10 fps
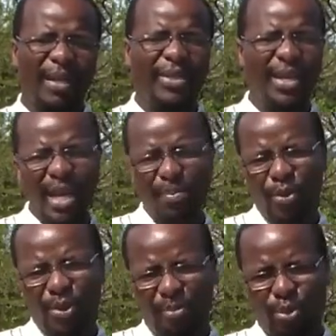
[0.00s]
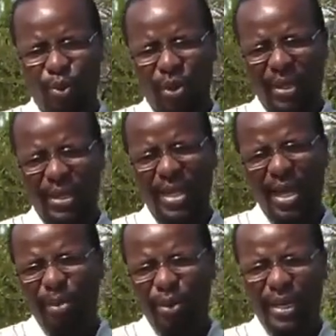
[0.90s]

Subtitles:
think about the poor, think about the